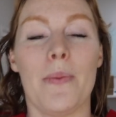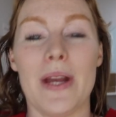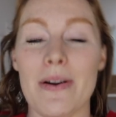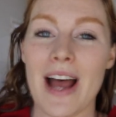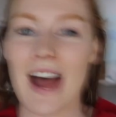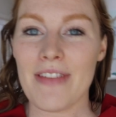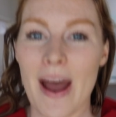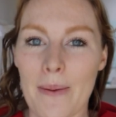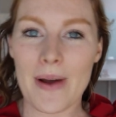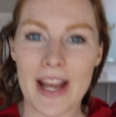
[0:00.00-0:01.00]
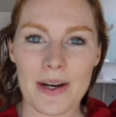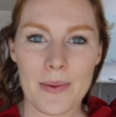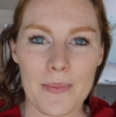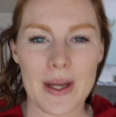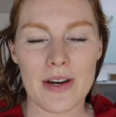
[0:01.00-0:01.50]
We don't have that
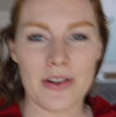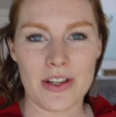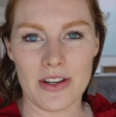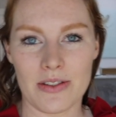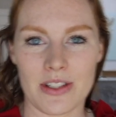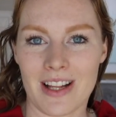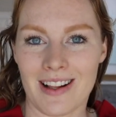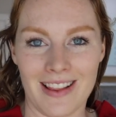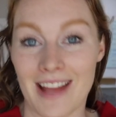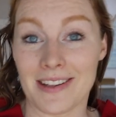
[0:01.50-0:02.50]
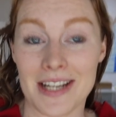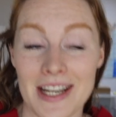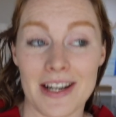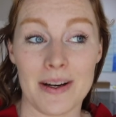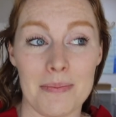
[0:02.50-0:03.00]
one. We don't use leather
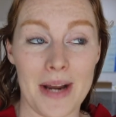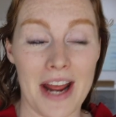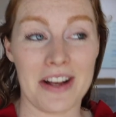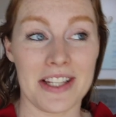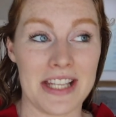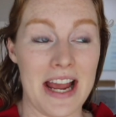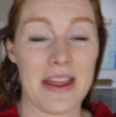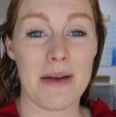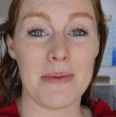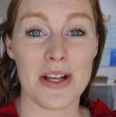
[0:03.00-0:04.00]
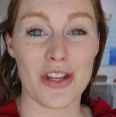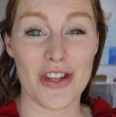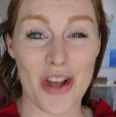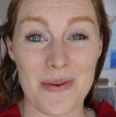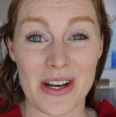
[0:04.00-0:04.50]
here, but I could see how that would be
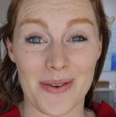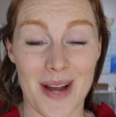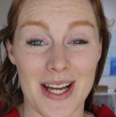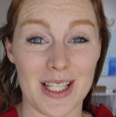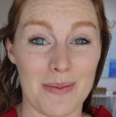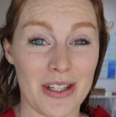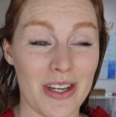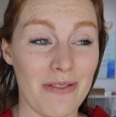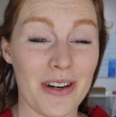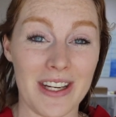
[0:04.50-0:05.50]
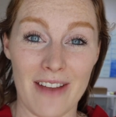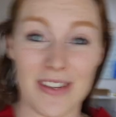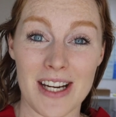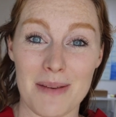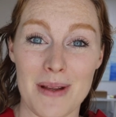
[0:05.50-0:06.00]
so much fun, especially for
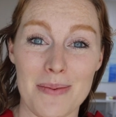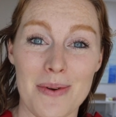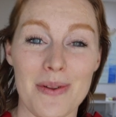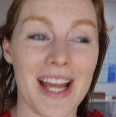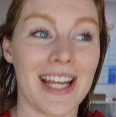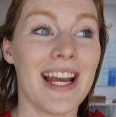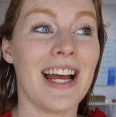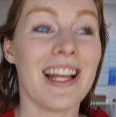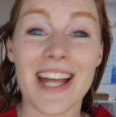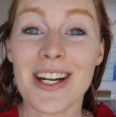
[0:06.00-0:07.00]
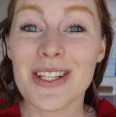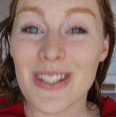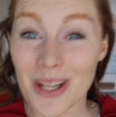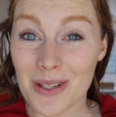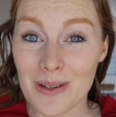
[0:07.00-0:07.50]
gifting to people. Like, that is
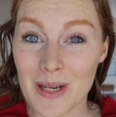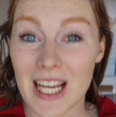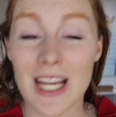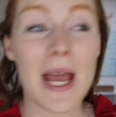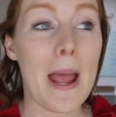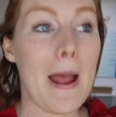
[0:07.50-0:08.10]
so unique.